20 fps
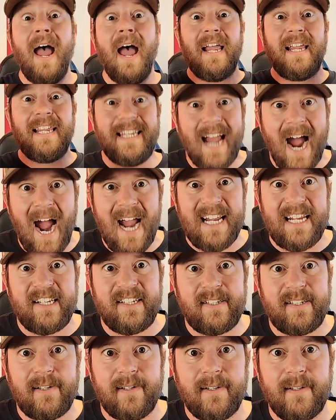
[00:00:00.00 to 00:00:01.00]

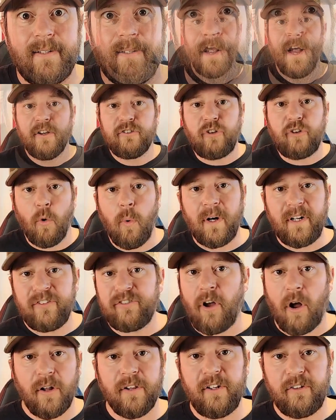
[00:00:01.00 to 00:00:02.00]
Yikes! So what does
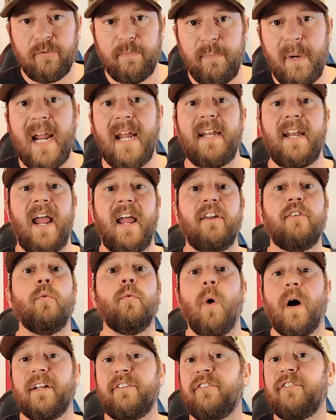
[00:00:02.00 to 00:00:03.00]
all this mean, and
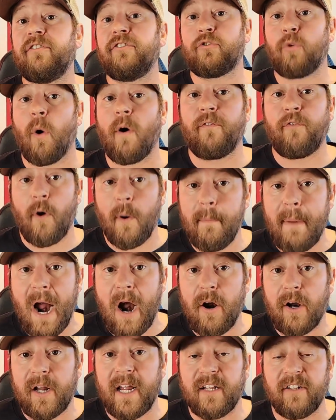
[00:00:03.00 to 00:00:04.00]
what is in store for
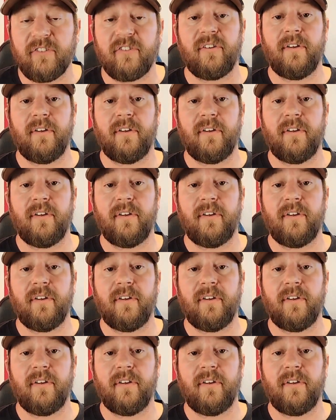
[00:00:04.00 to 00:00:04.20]
Americans?